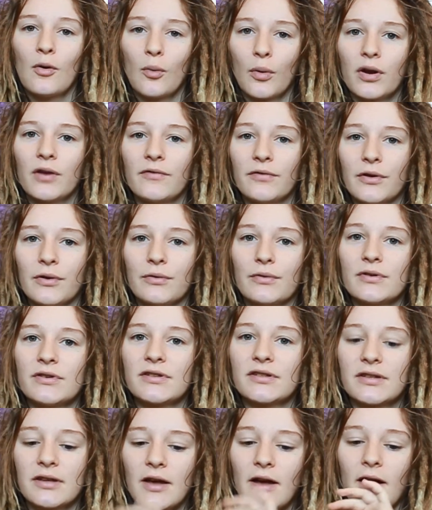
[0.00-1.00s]
one of
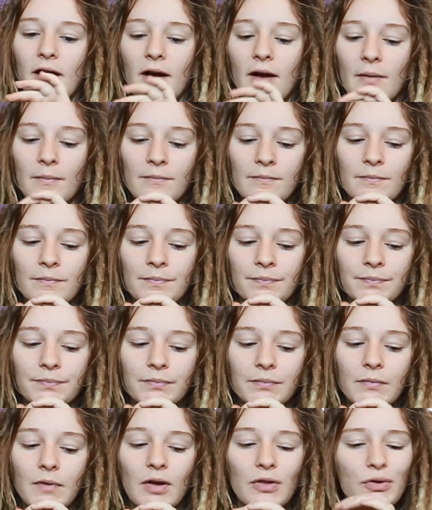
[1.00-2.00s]
those,
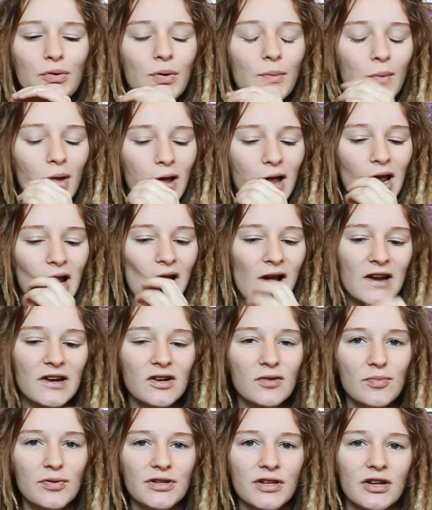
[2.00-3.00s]
although I'm not
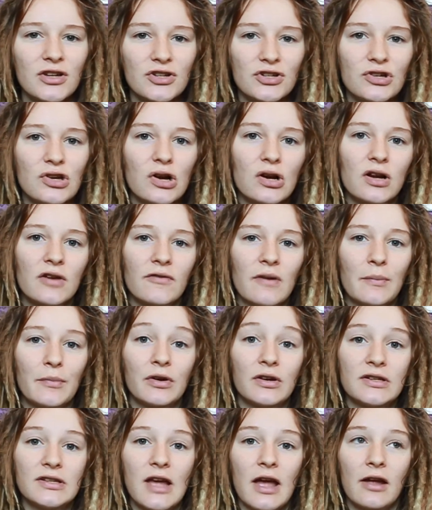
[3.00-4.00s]
100% sure if I'm
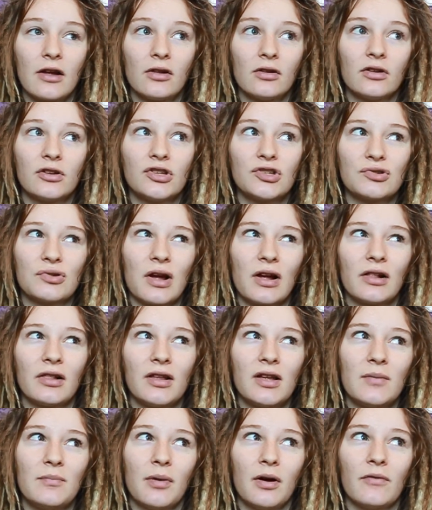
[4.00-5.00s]
going to dangle it
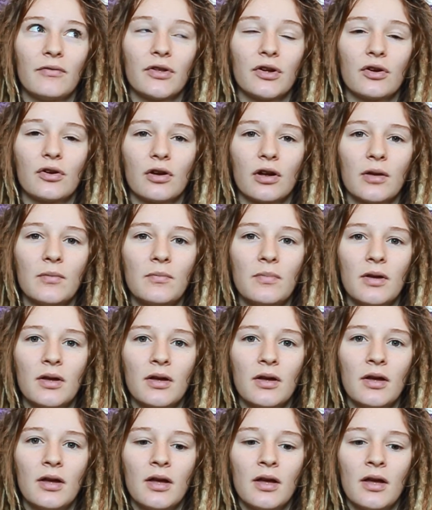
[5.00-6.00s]
directly above the crib,
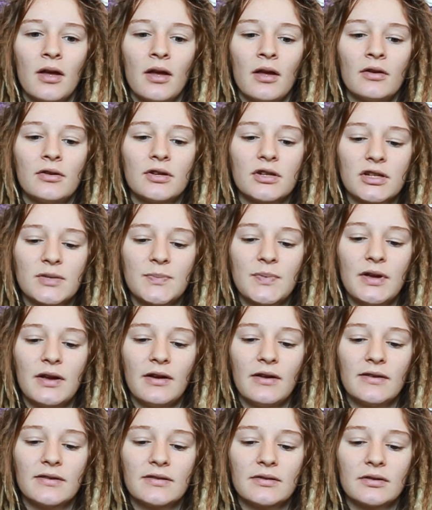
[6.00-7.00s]
just
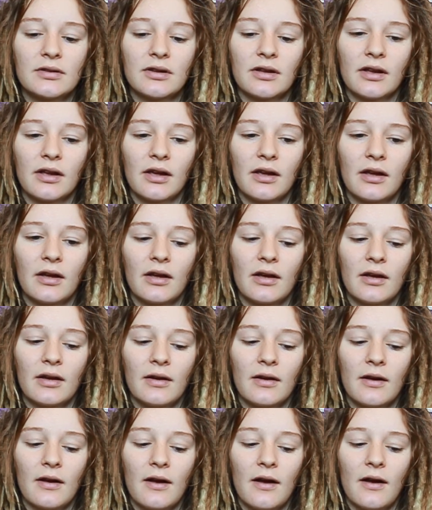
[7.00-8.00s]
because like
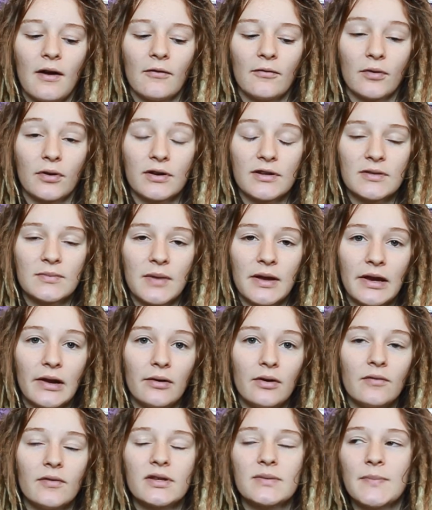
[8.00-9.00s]
of what it's made
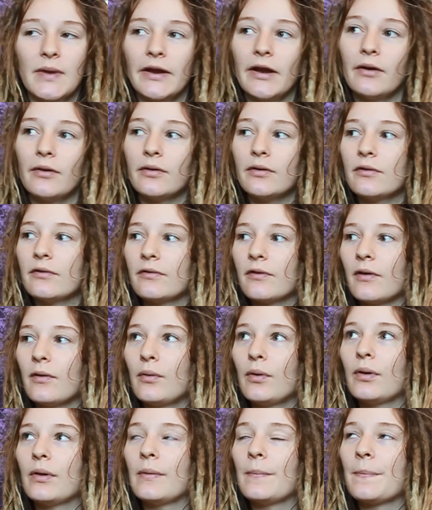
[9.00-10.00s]
out of. It's made out
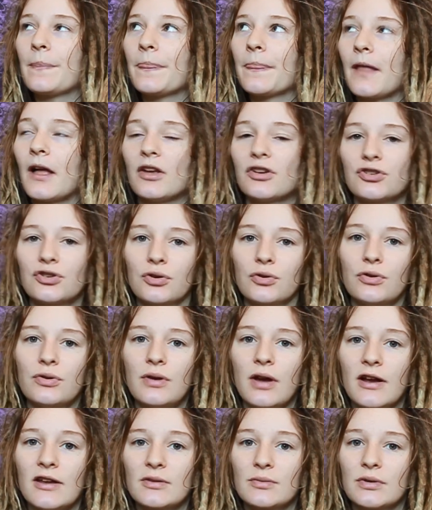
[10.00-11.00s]
of, well, I'll show
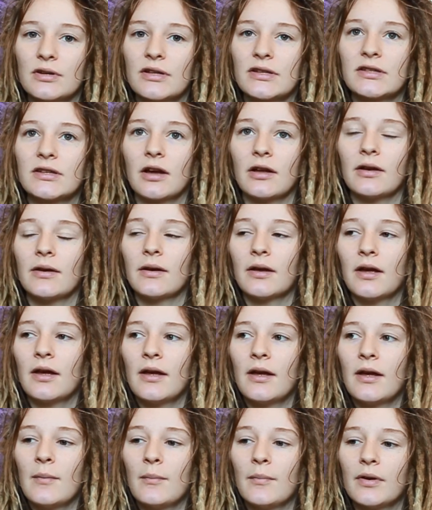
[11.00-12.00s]
you guys when it's done,
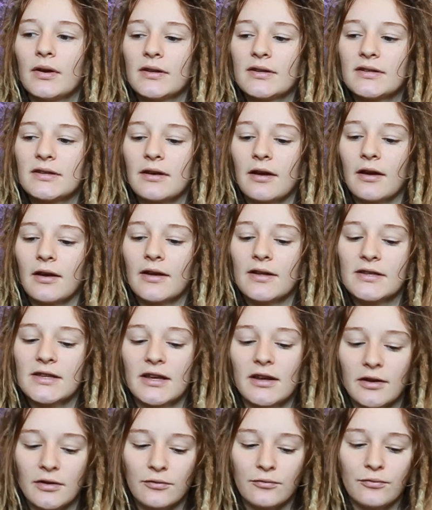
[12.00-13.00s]
but it's
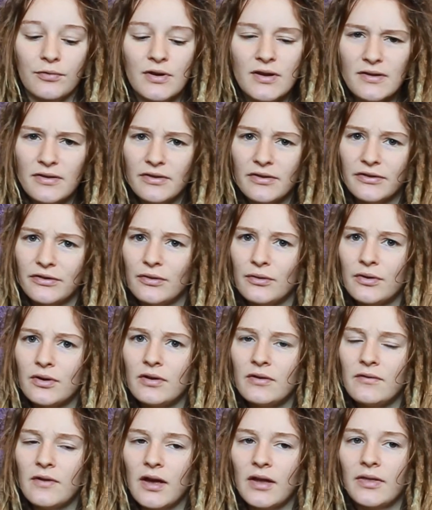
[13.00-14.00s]
like a wreath
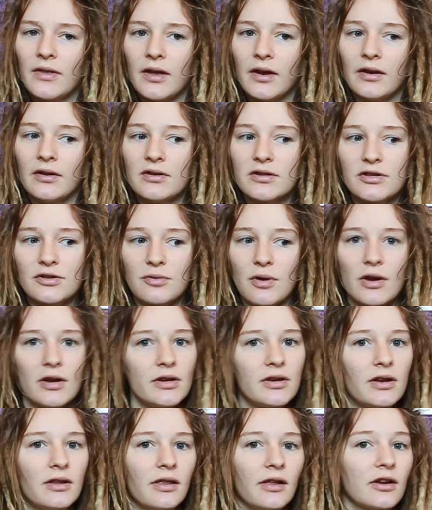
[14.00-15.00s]
sort of, and then it's
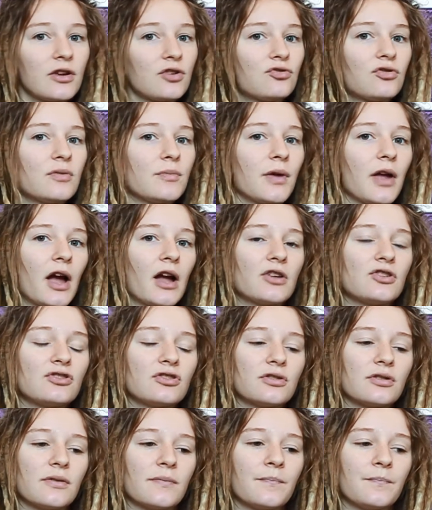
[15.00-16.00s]
threaded like a dream
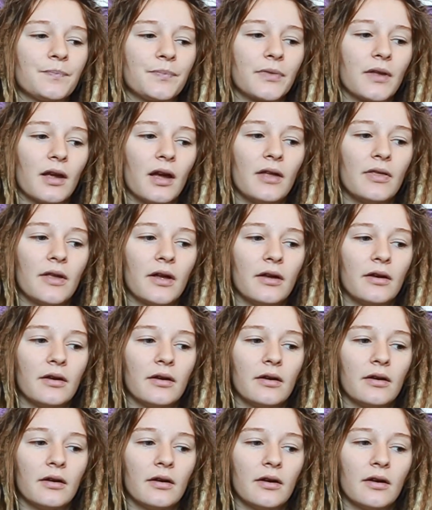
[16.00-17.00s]
catcher, and
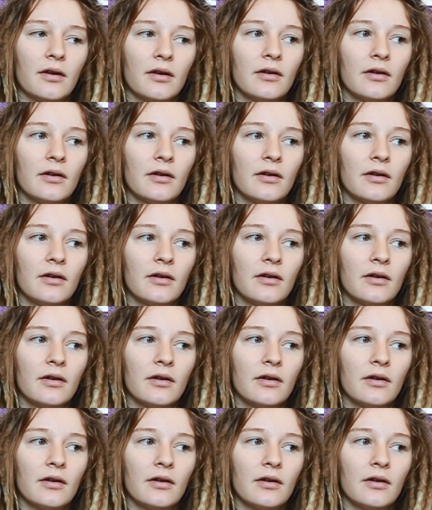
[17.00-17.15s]
then